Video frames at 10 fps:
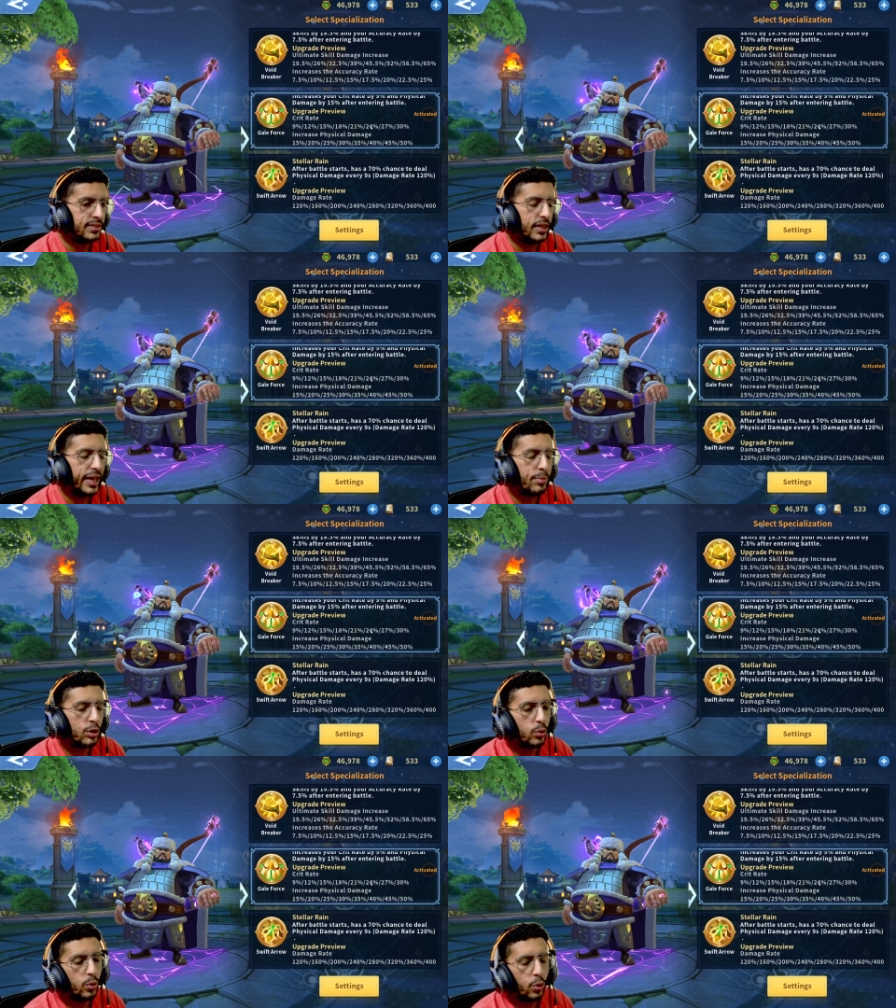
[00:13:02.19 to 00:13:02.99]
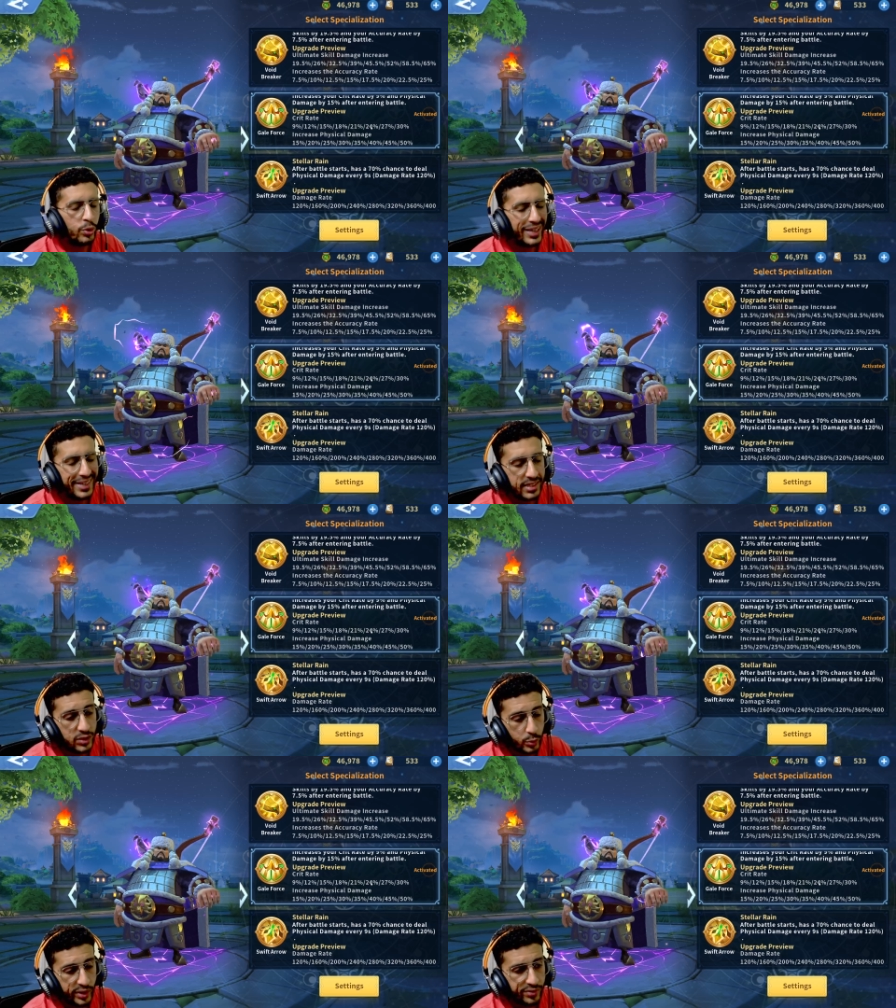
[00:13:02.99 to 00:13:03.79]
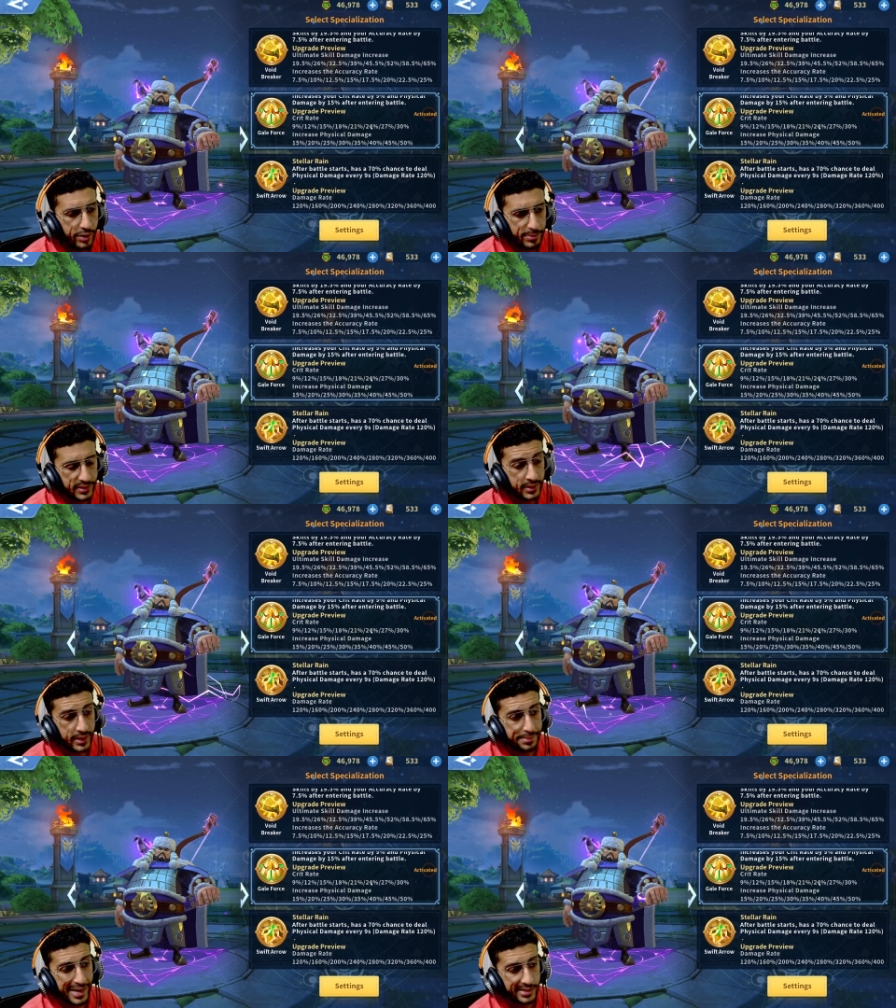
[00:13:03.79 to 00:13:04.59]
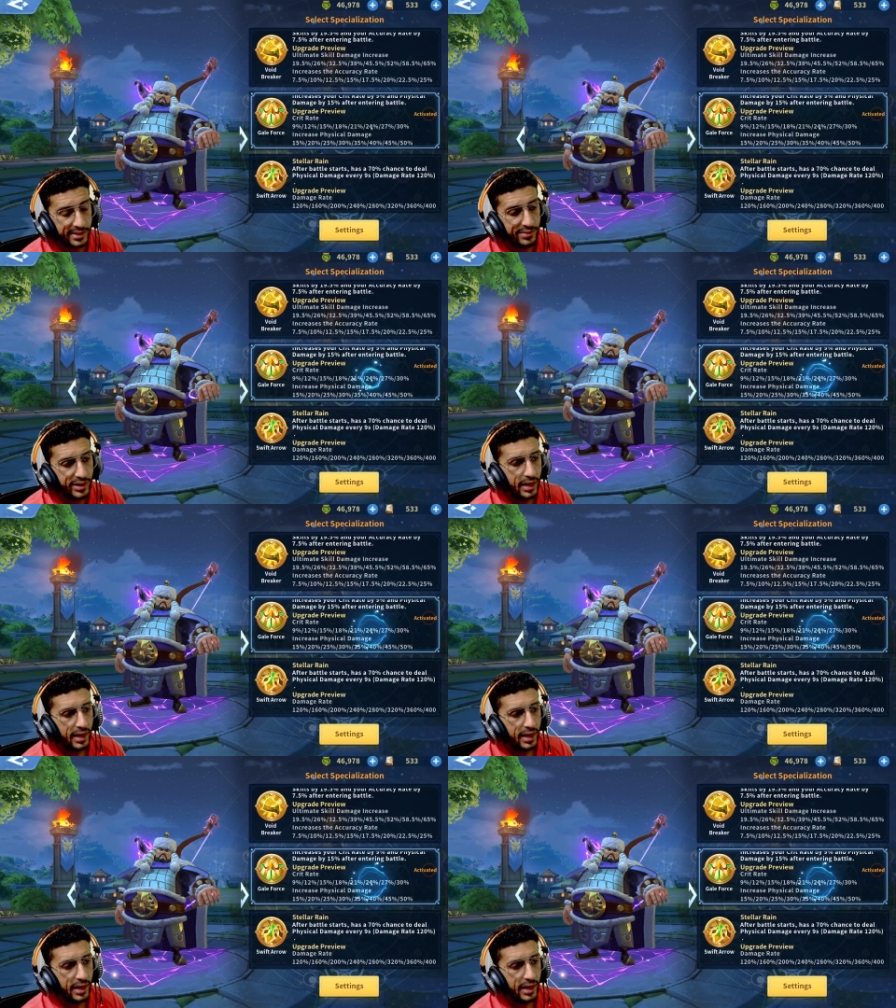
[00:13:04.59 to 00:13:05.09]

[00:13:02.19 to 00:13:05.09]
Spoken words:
Himiko only gets 25% at max level.